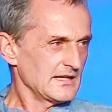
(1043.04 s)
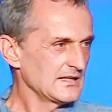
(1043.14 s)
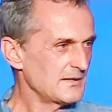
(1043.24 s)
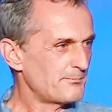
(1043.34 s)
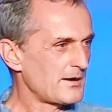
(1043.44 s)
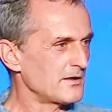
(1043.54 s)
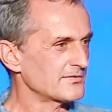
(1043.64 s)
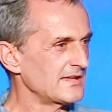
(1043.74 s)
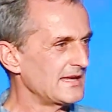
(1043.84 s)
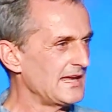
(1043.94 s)
In
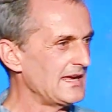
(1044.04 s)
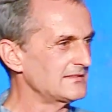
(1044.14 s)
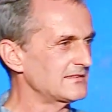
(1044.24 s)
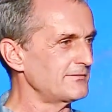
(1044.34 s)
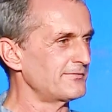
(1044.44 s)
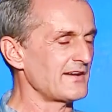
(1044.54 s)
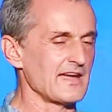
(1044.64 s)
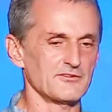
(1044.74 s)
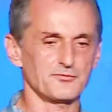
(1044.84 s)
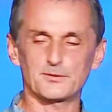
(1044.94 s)
about
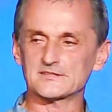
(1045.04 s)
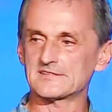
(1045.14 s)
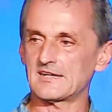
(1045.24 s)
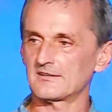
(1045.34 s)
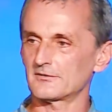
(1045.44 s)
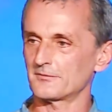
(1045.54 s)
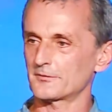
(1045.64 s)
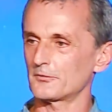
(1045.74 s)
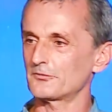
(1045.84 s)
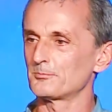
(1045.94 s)
85% of
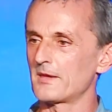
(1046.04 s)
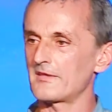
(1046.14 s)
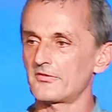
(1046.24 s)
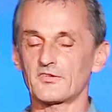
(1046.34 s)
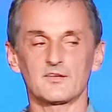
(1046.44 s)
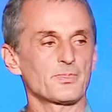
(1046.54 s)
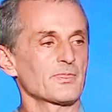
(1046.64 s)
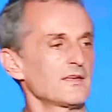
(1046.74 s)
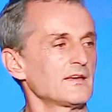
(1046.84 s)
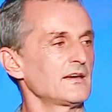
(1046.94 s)
those myths,
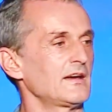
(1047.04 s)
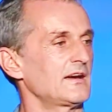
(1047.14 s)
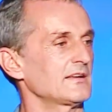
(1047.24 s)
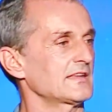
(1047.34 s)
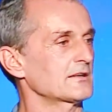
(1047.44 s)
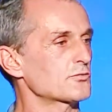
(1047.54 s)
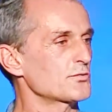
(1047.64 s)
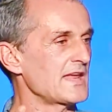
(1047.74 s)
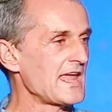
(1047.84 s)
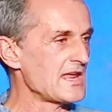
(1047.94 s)
the
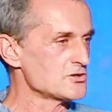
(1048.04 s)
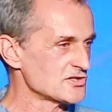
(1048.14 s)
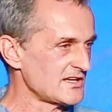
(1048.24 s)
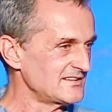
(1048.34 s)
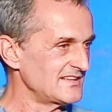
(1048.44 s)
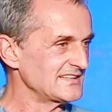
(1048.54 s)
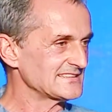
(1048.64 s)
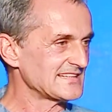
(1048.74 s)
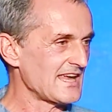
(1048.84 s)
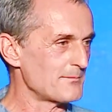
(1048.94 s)
creation
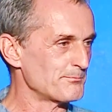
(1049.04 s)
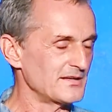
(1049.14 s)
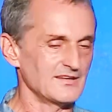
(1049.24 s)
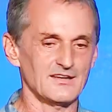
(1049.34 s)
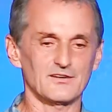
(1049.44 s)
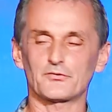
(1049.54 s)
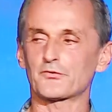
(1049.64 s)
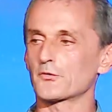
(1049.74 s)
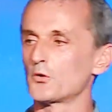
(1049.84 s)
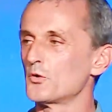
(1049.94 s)
is happening
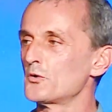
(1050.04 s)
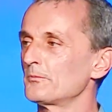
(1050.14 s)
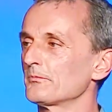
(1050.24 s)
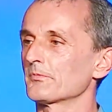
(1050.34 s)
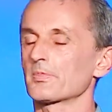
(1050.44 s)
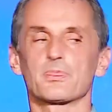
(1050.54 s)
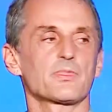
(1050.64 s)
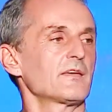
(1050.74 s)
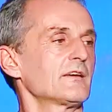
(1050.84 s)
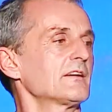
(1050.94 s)
through
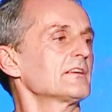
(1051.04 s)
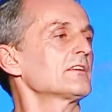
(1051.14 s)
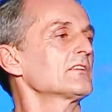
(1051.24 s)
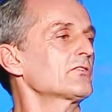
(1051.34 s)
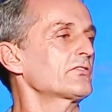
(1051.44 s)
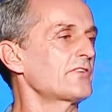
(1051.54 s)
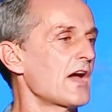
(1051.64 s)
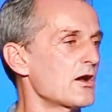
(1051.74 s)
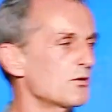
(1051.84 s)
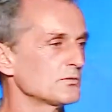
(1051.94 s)

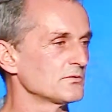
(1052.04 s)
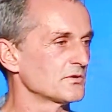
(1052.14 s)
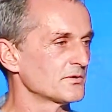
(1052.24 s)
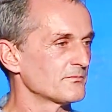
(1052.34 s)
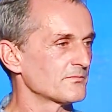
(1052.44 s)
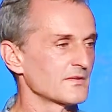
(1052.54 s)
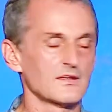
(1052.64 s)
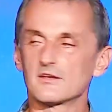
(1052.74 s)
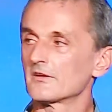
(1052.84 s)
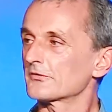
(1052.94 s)
sound,
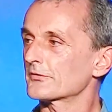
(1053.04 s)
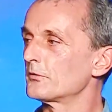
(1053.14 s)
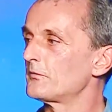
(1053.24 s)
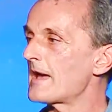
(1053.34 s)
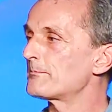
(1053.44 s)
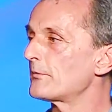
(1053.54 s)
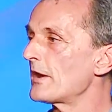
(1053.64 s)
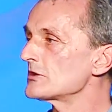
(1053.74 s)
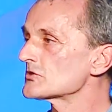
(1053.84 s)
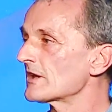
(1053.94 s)
through
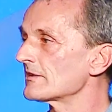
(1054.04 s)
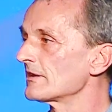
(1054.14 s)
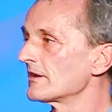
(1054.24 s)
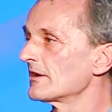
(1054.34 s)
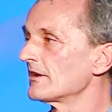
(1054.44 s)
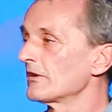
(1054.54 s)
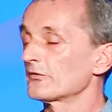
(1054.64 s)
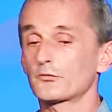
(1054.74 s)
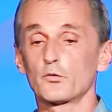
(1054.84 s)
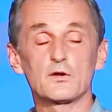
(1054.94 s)
vibration,
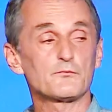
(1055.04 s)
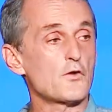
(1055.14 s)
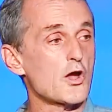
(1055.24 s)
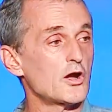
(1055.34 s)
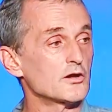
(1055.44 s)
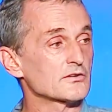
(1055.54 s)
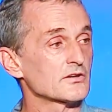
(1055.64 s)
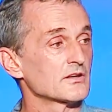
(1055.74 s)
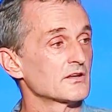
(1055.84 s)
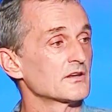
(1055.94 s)
through a word,
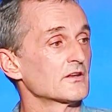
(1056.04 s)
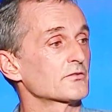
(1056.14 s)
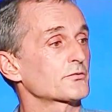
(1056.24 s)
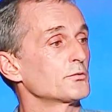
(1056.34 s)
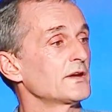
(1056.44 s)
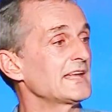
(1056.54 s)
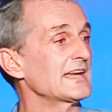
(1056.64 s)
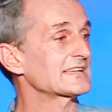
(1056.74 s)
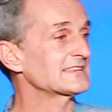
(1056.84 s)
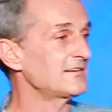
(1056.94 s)
through an
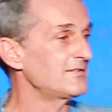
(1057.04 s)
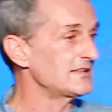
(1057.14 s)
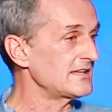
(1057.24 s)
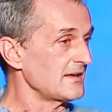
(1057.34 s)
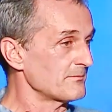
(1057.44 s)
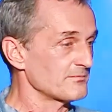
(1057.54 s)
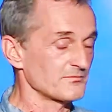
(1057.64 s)
activity.